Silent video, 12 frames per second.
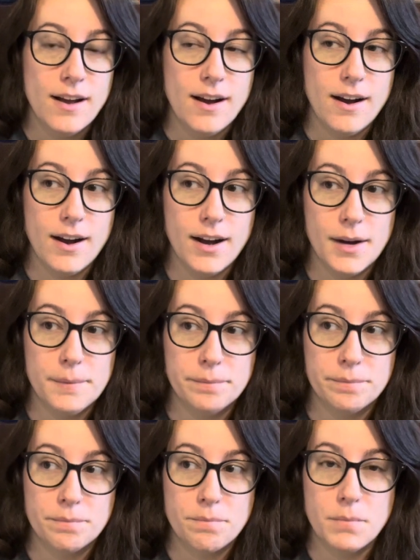um,
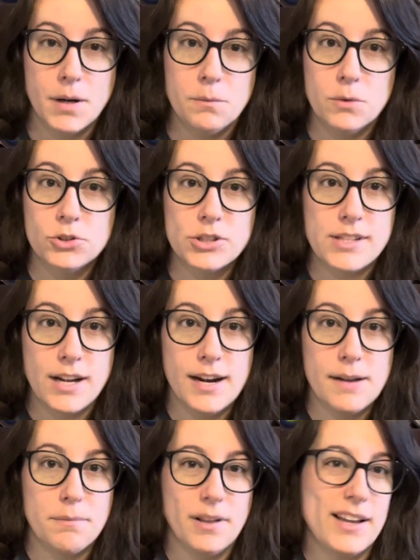but we'll just kind
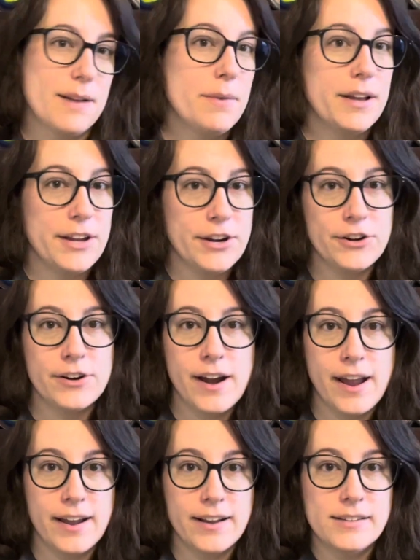of play it by year
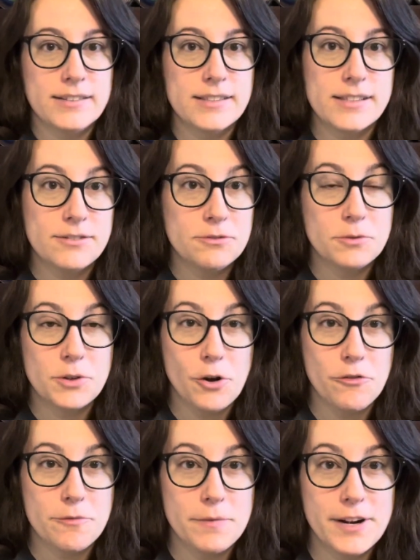and go
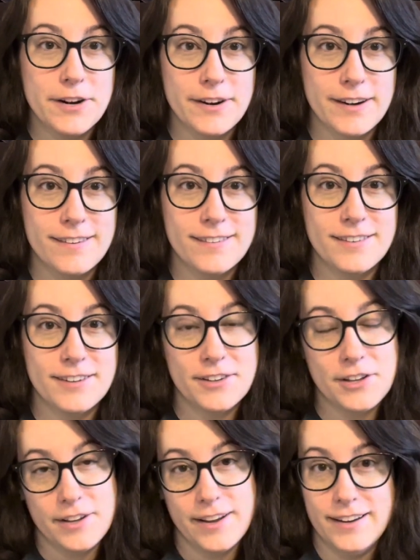from there
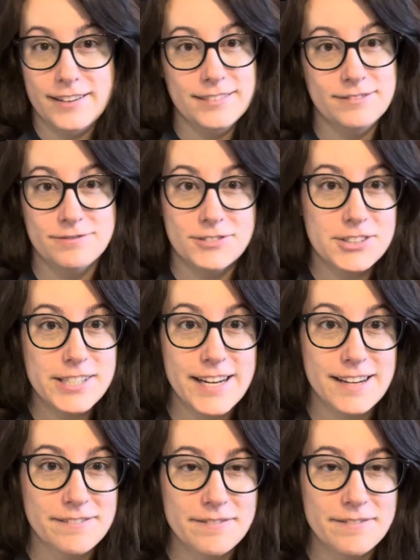and we'll see.